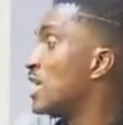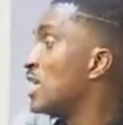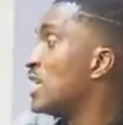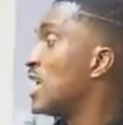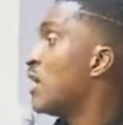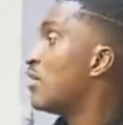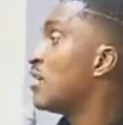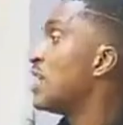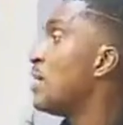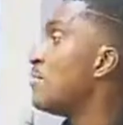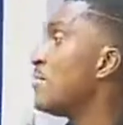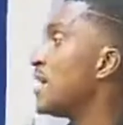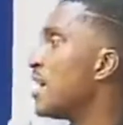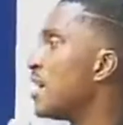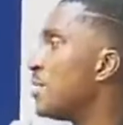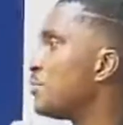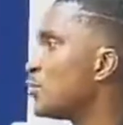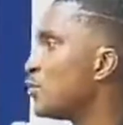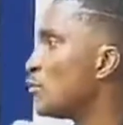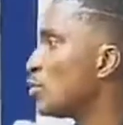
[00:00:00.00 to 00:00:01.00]
Now, let me
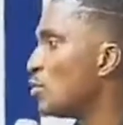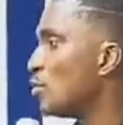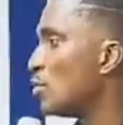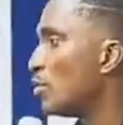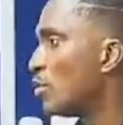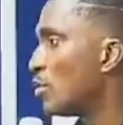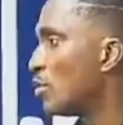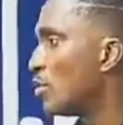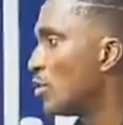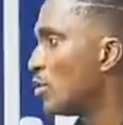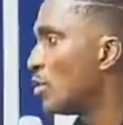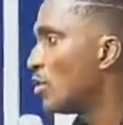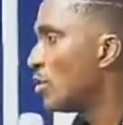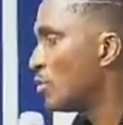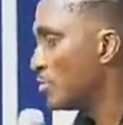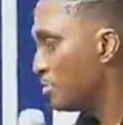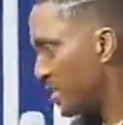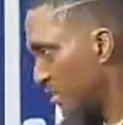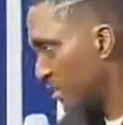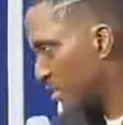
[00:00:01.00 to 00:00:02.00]
help you.
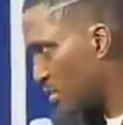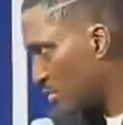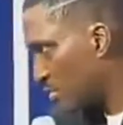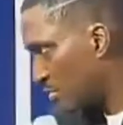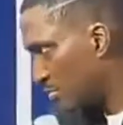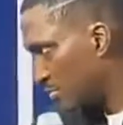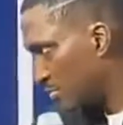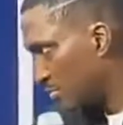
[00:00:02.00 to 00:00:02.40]
Please come.